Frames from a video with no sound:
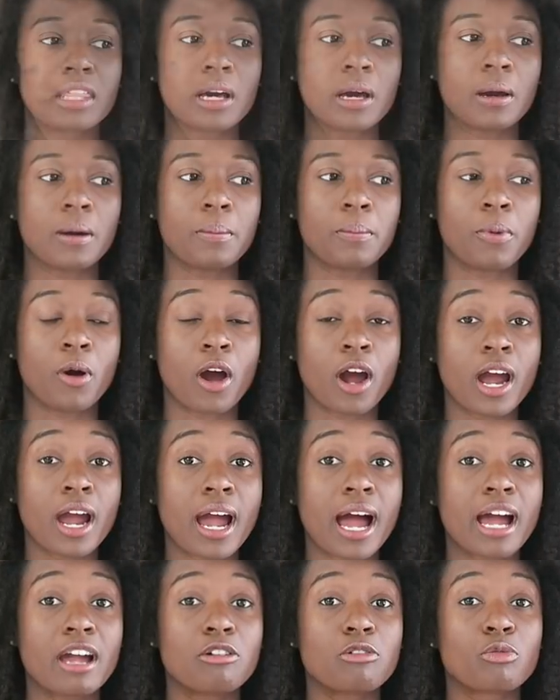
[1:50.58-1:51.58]
the
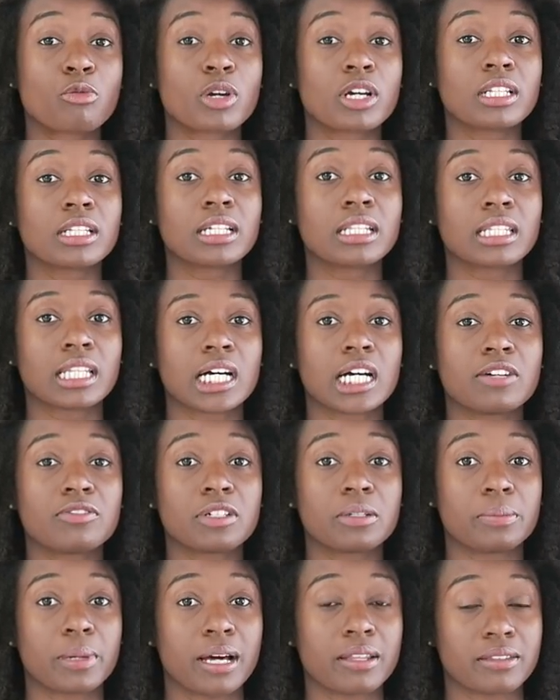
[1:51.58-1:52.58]
part I really
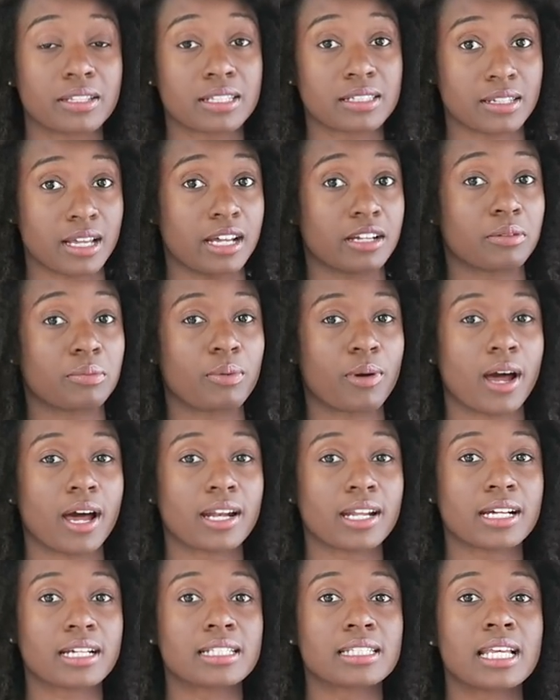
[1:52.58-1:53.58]
love about this line of
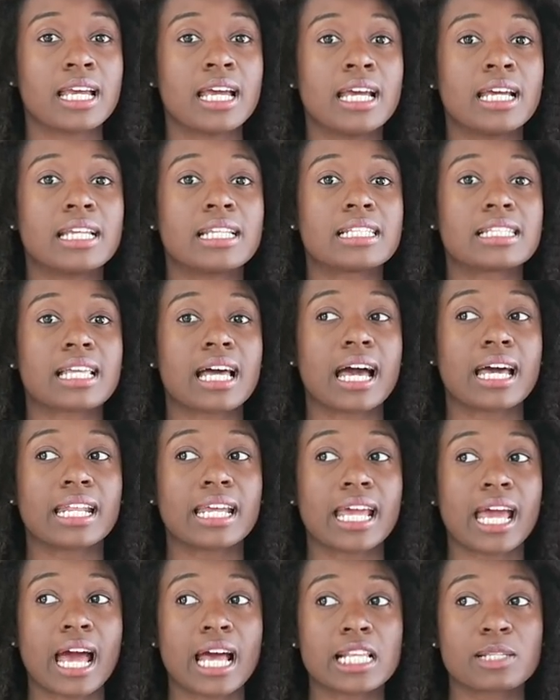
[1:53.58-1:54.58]
products is that
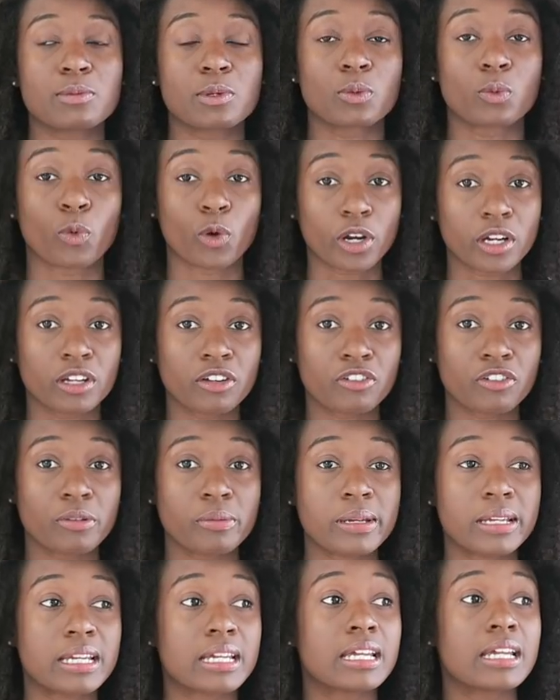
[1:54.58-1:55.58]
it has been working for
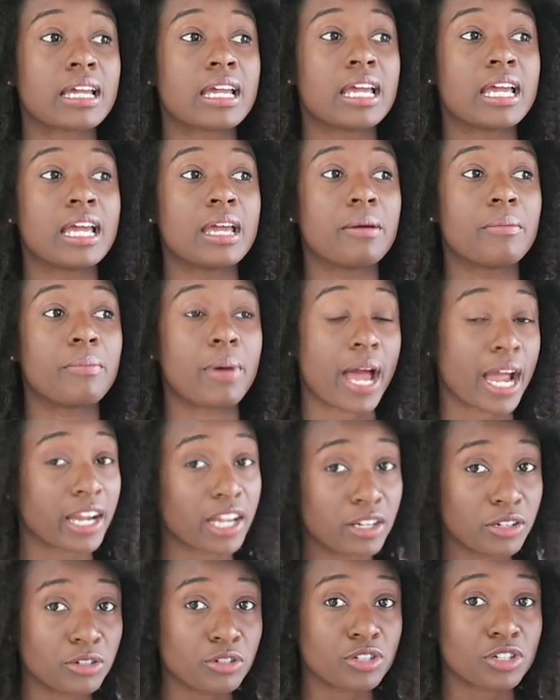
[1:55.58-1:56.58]
me back
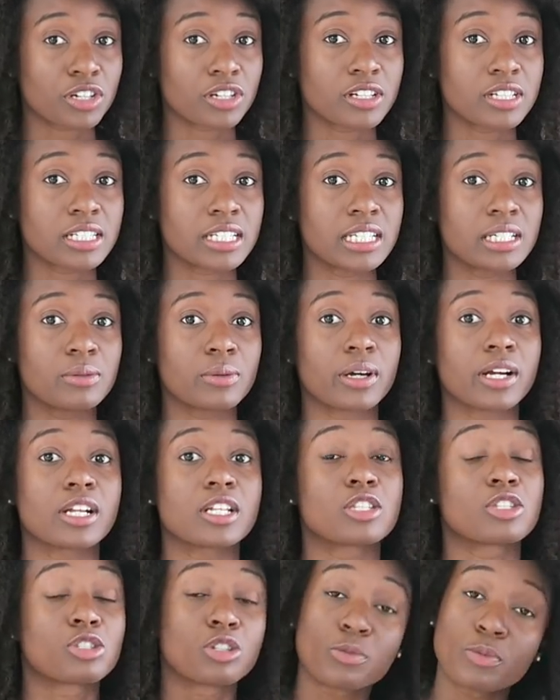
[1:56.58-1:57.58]
in New Jersey where
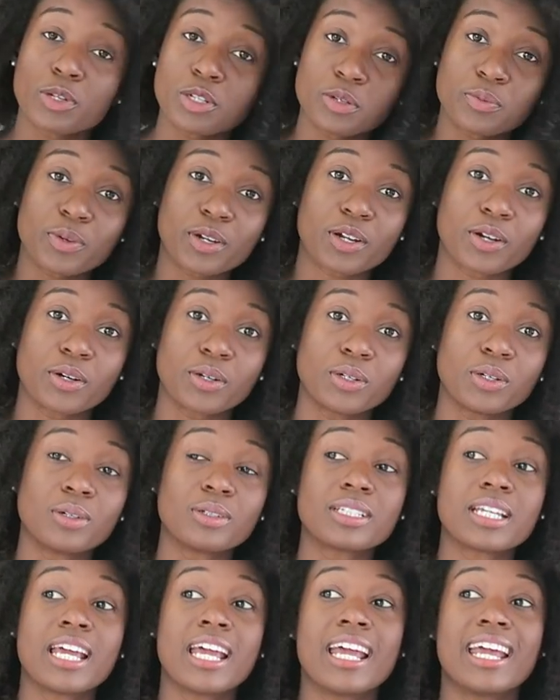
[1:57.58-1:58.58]
it's super duper
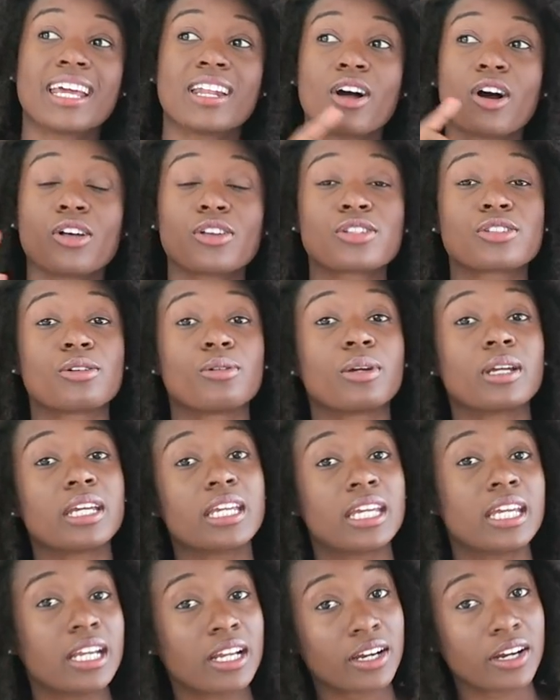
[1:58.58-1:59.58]
cold, and also
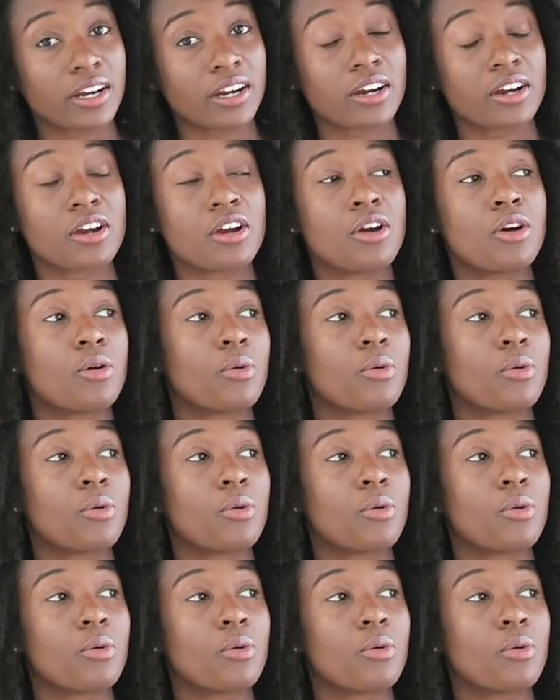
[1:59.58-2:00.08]
here